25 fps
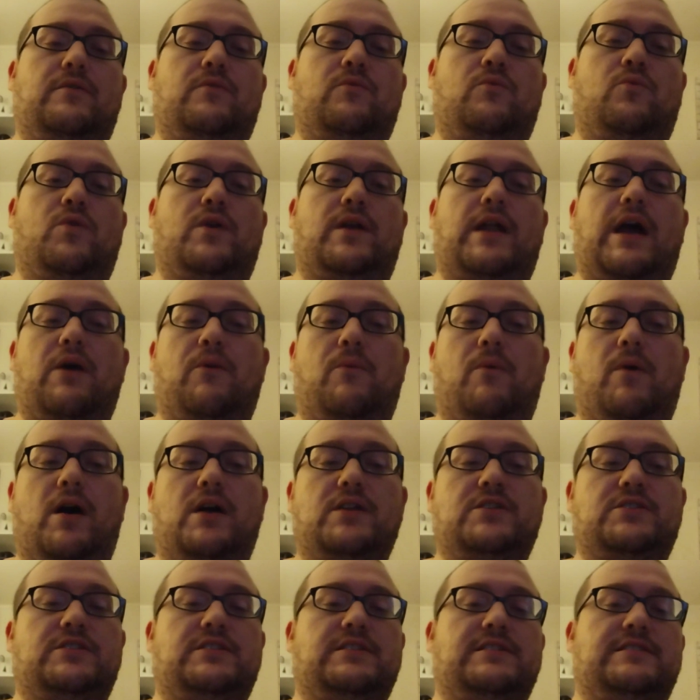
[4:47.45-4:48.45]
Would I
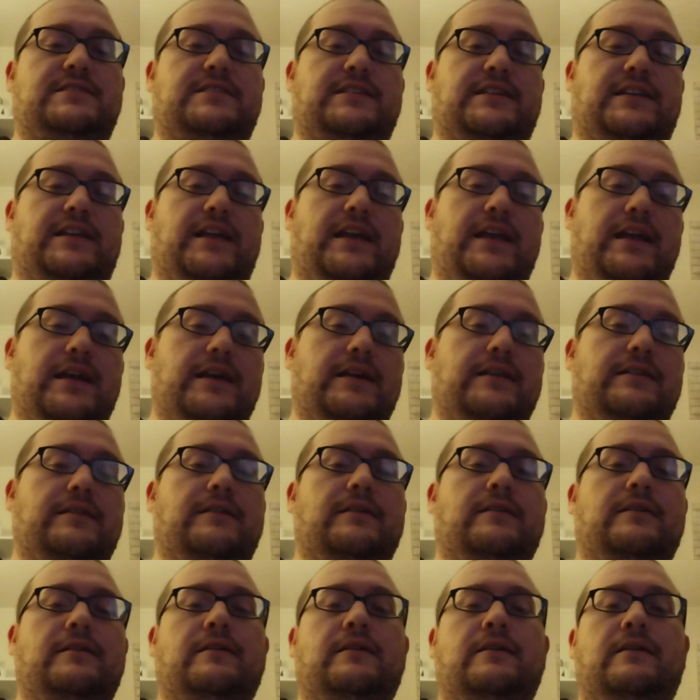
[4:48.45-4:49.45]
watch this
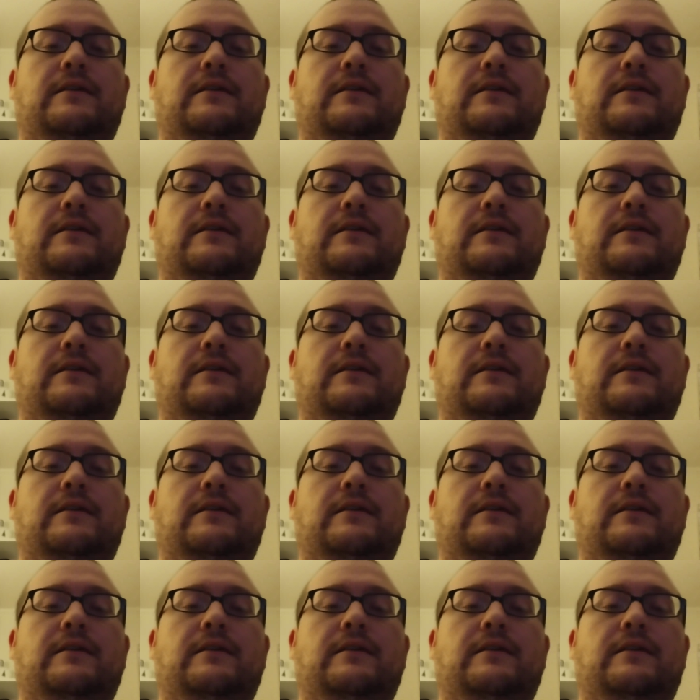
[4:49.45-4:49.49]
again?